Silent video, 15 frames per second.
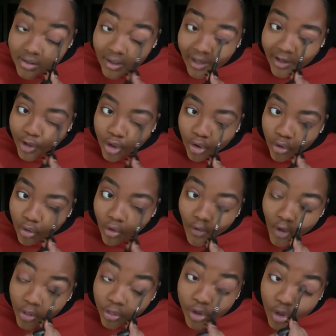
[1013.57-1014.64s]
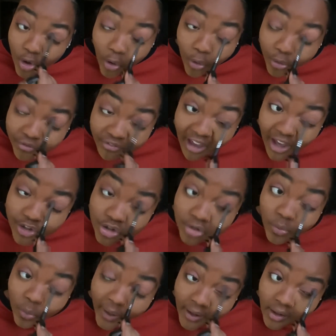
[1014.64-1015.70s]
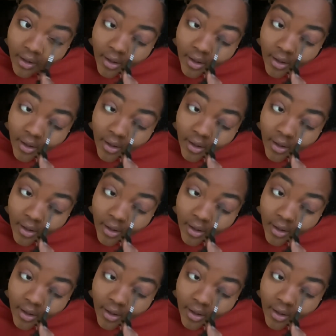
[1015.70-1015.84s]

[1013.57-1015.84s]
like the old-fashioned way.